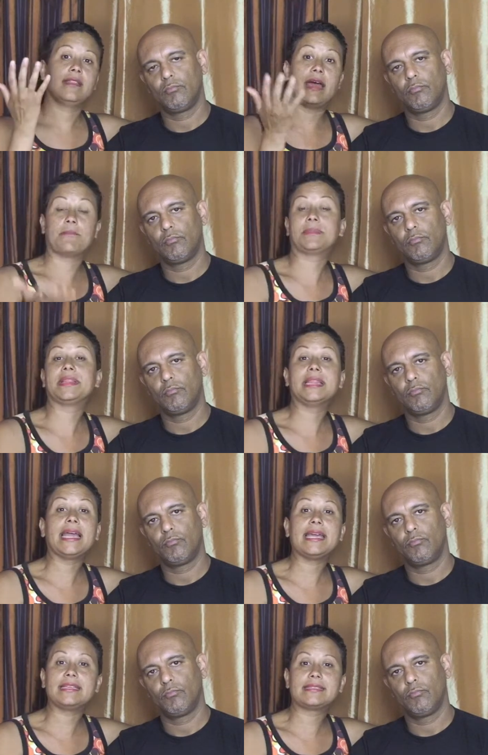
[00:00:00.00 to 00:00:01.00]
Speaker 1: that
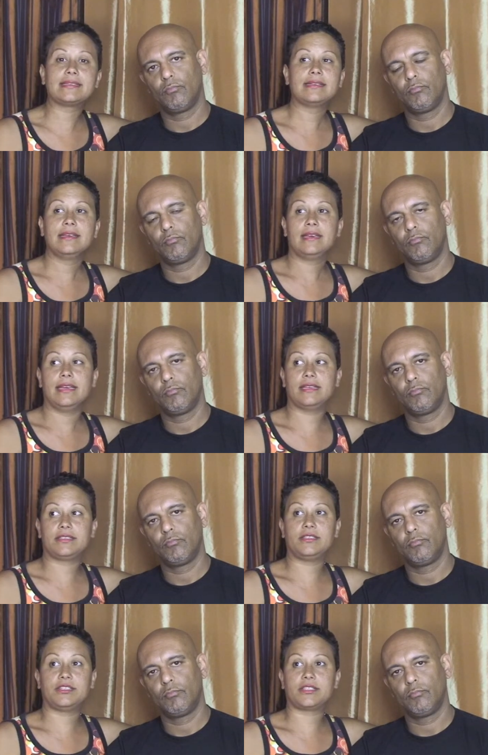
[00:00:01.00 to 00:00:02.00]
place.
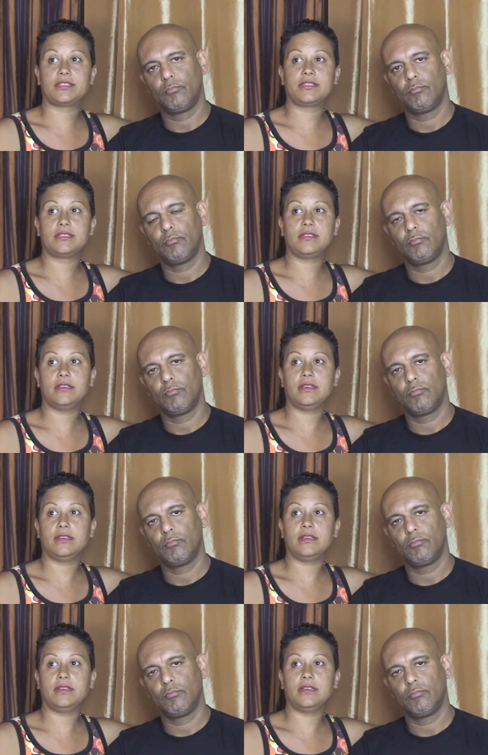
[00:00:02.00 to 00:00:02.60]
It's just